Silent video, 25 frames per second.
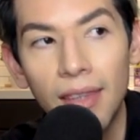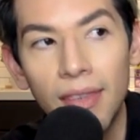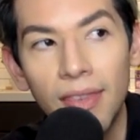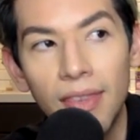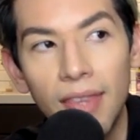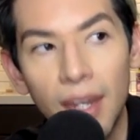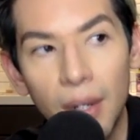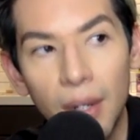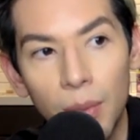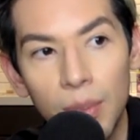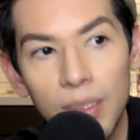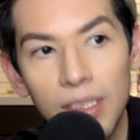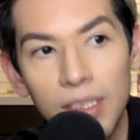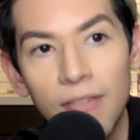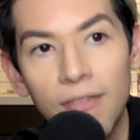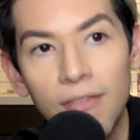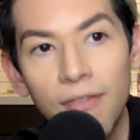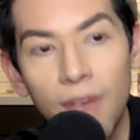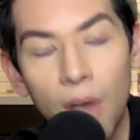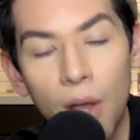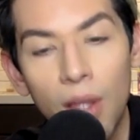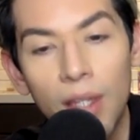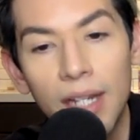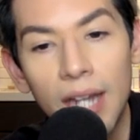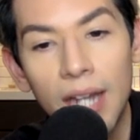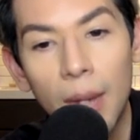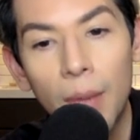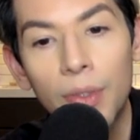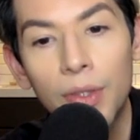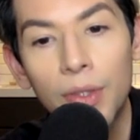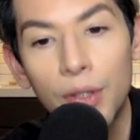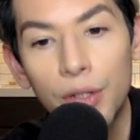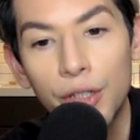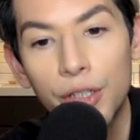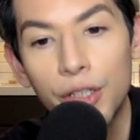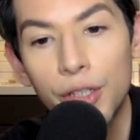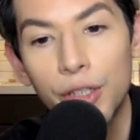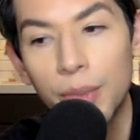there was a falling out with
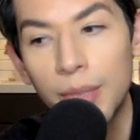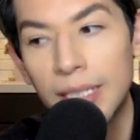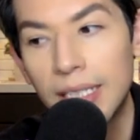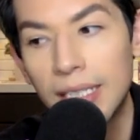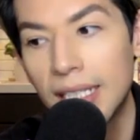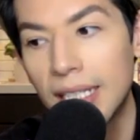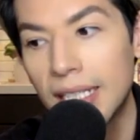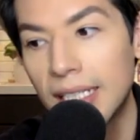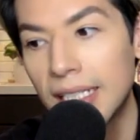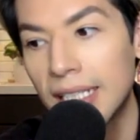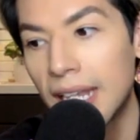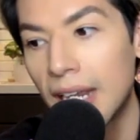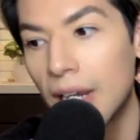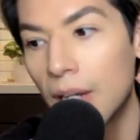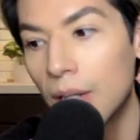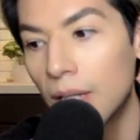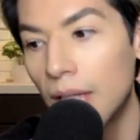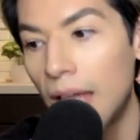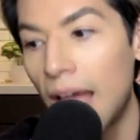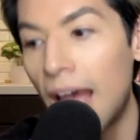her and Teresa because Carol,